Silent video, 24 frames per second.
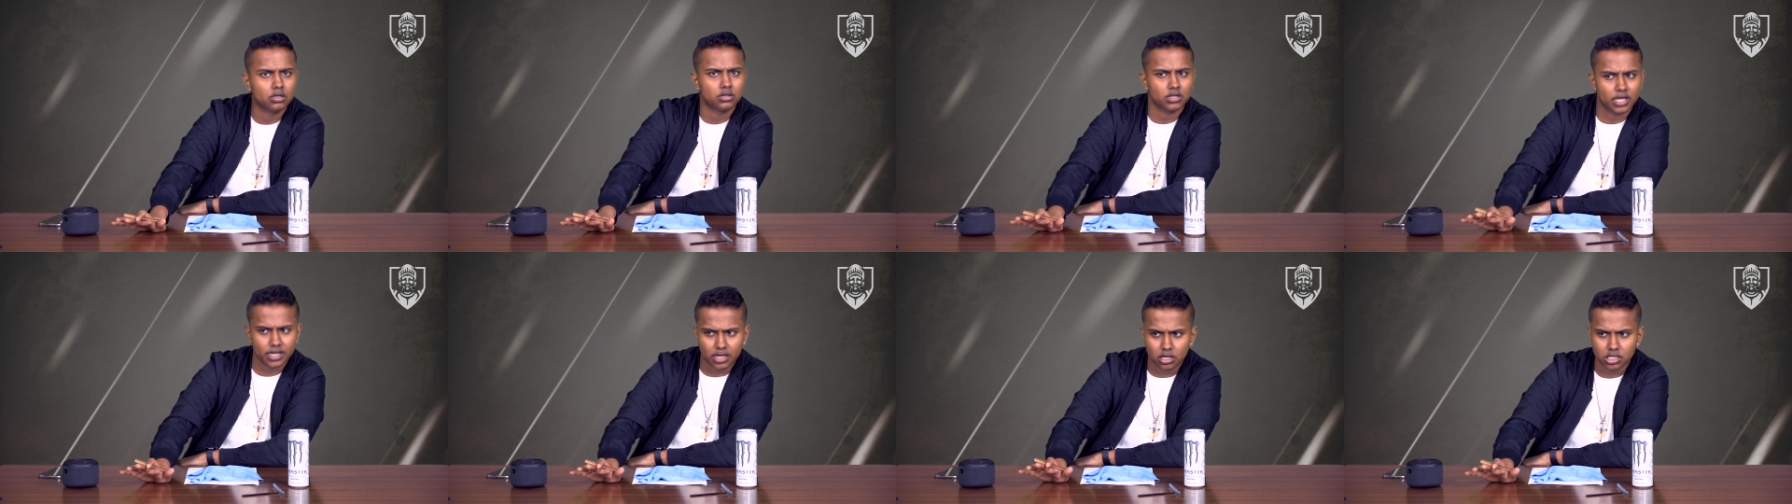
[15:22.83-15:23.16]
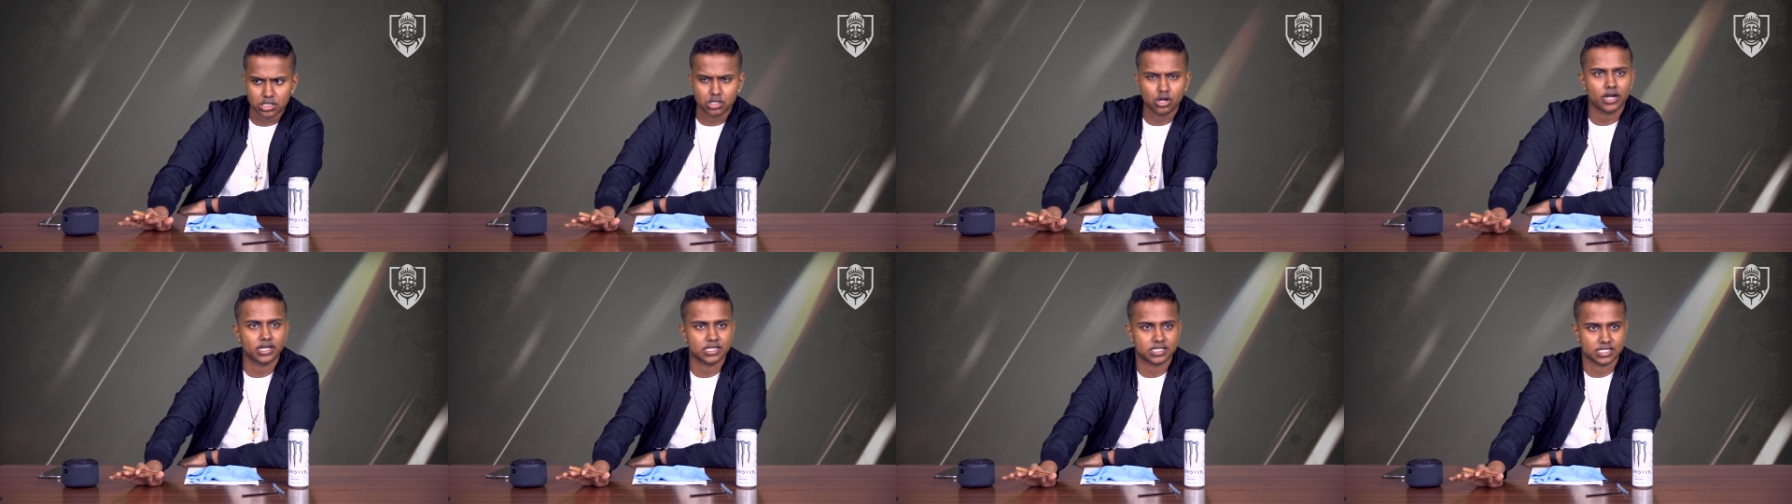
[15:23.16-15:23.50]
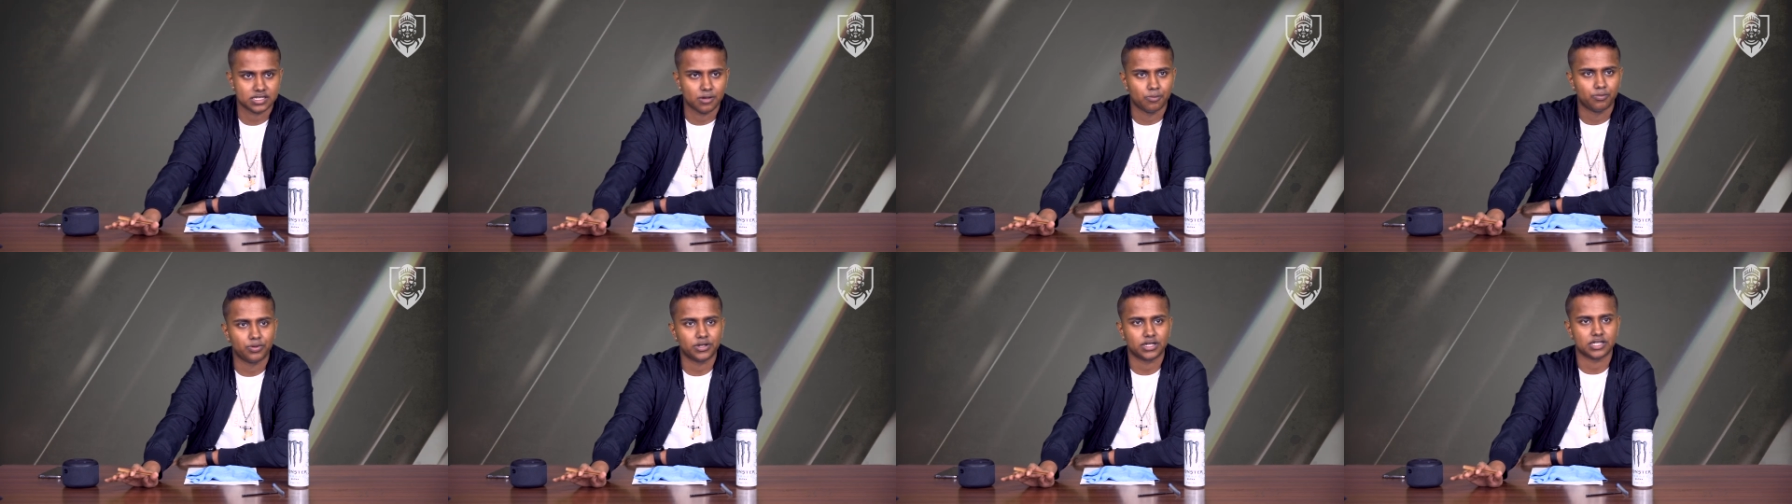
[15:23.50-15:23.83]
Like it's not as
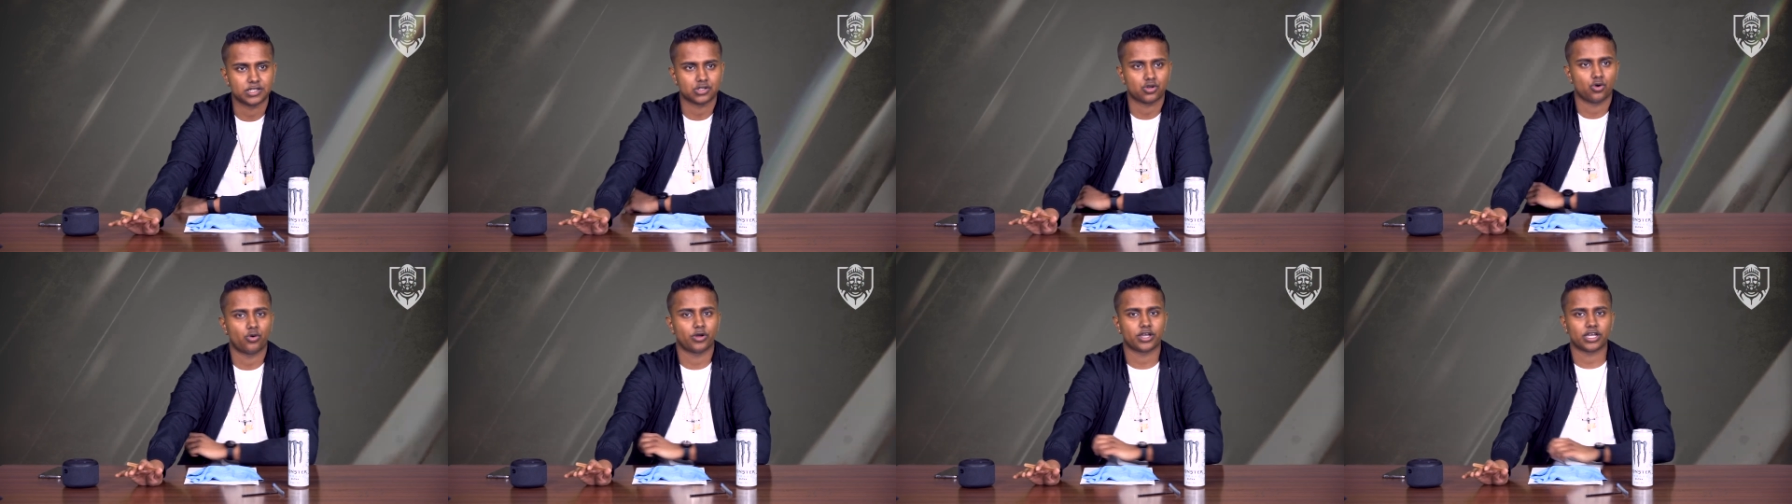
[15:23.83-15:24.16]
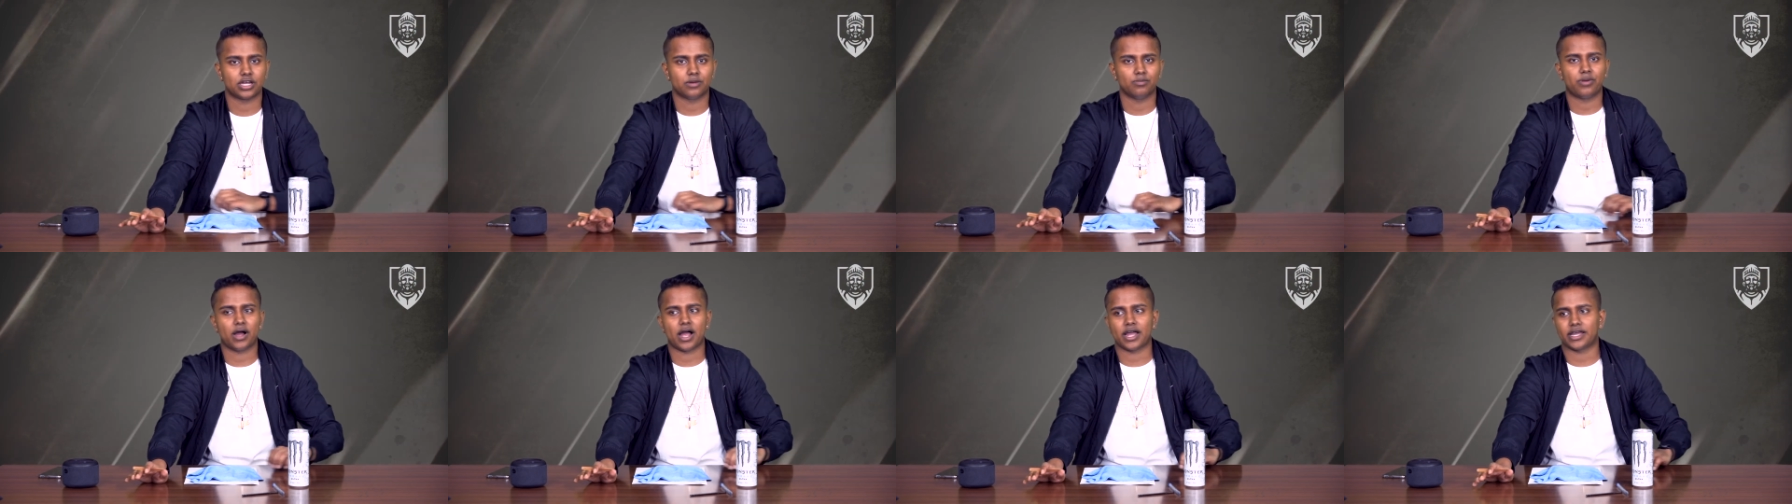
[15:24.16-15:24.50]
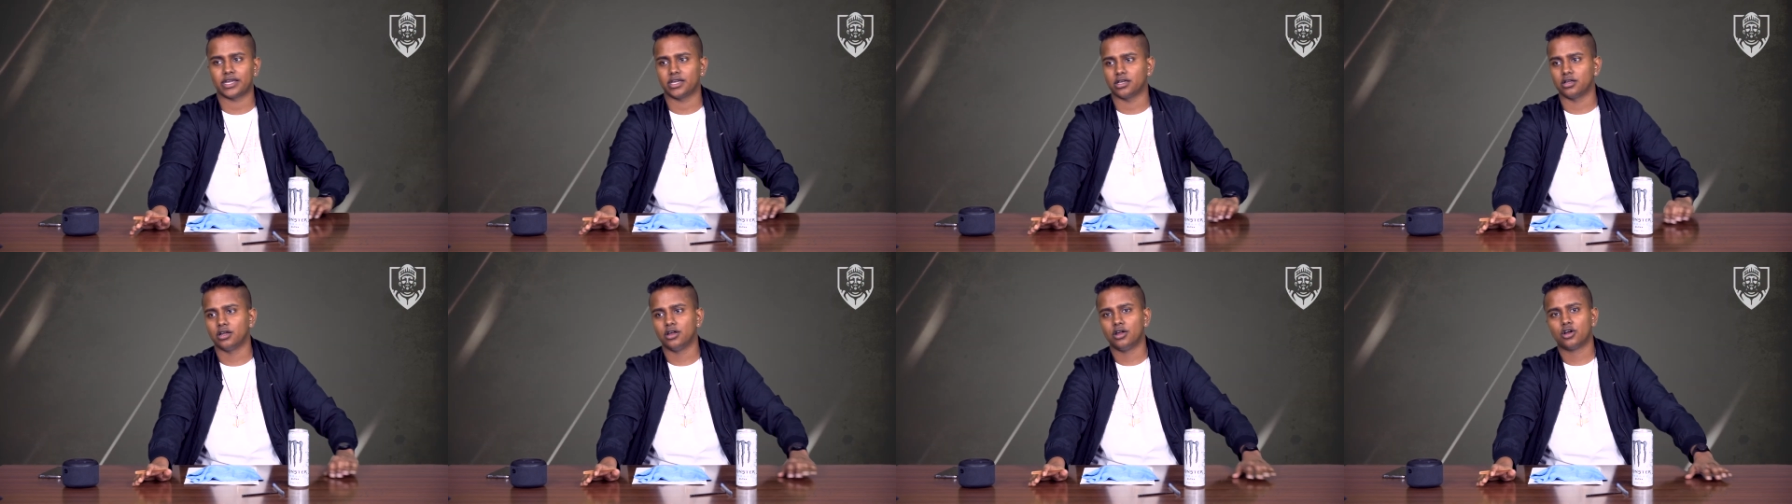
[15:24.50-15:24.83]
simple as going and
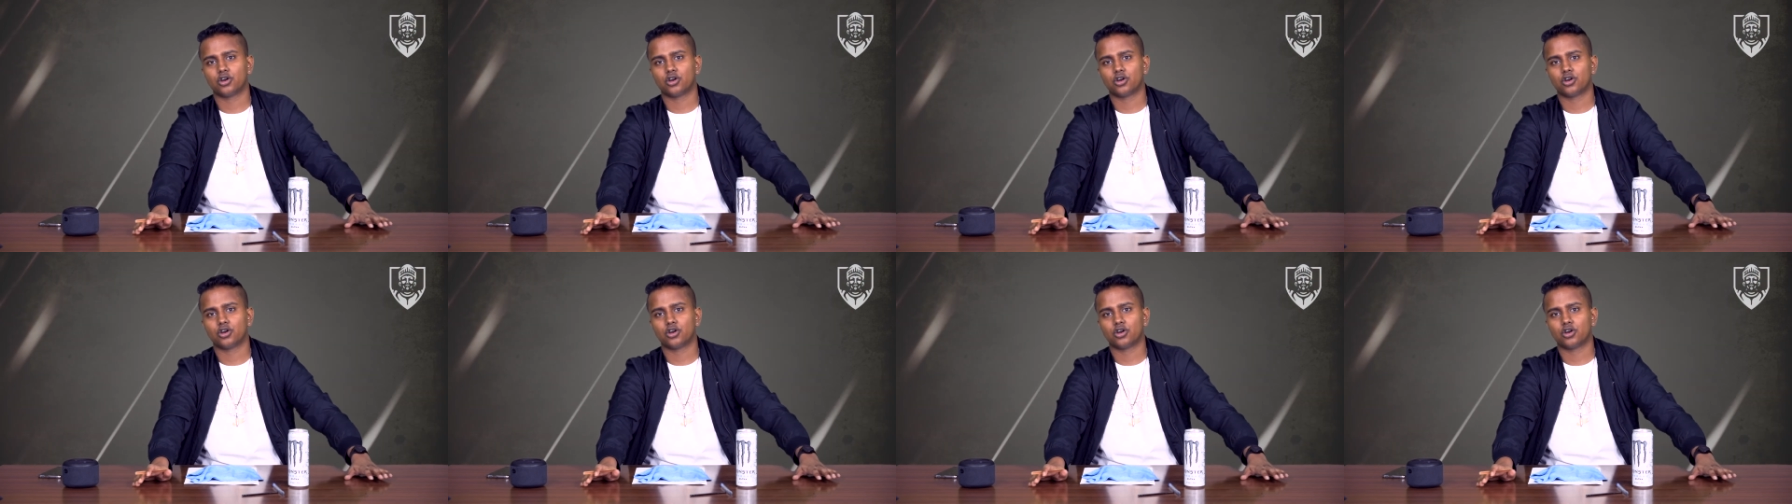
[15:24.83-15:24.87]
buying